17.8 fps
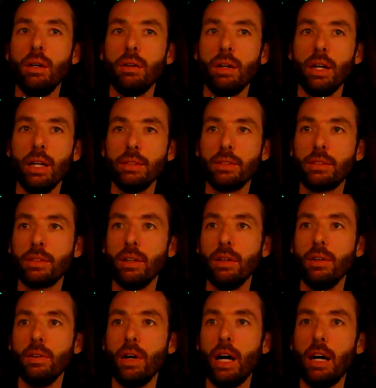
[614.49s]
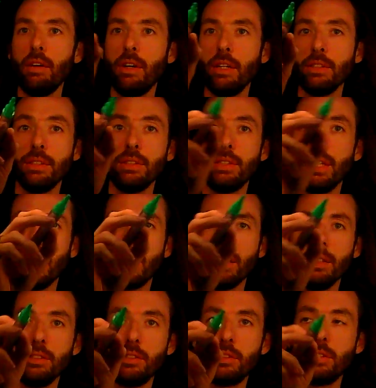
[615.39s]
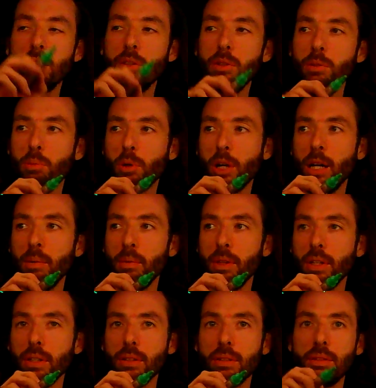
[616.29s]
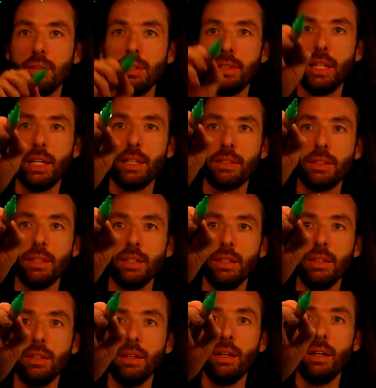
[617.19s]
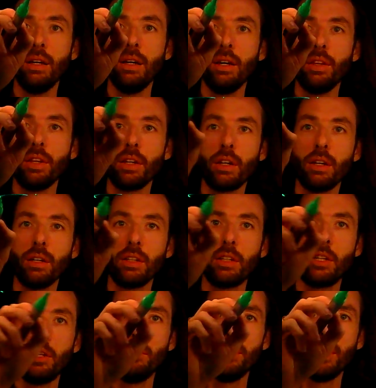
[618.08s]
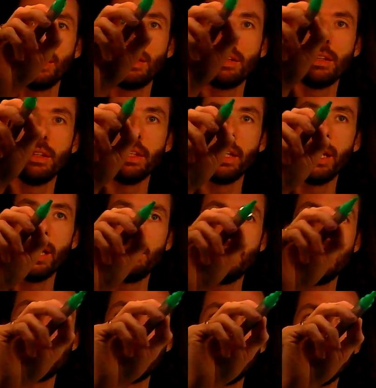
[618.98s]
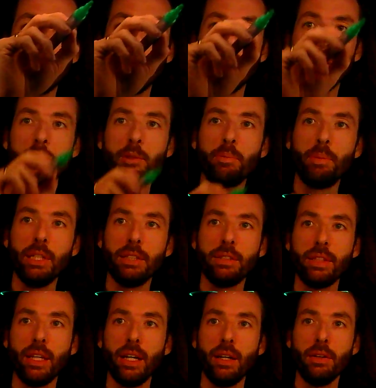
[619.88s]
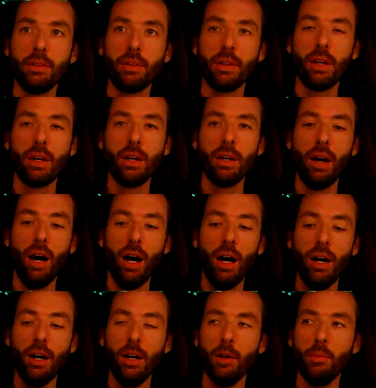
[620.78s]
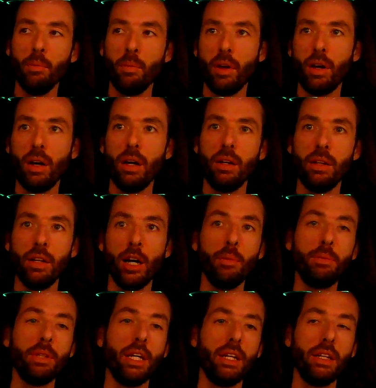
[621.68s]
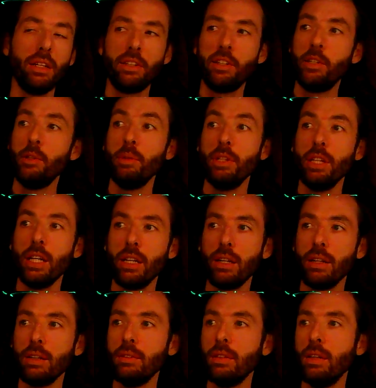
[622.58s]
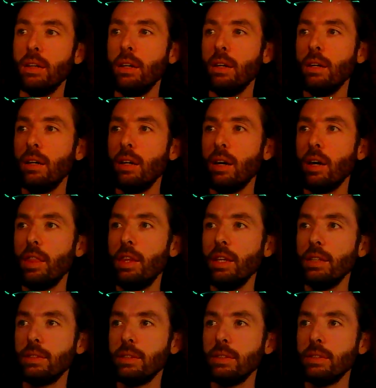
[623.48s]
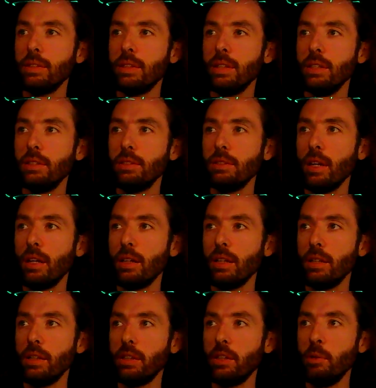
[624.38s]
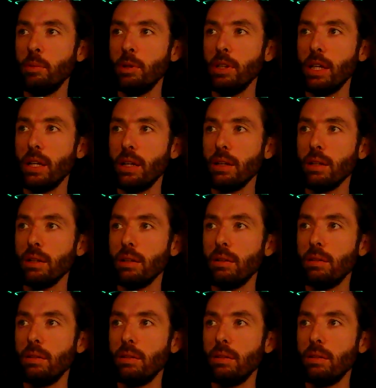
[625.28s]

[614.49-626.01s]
All right, so f has to take in two parameters. It takes in the current accumulator and the element, and then it spits out an updated accumulator. This is the starting accumulator.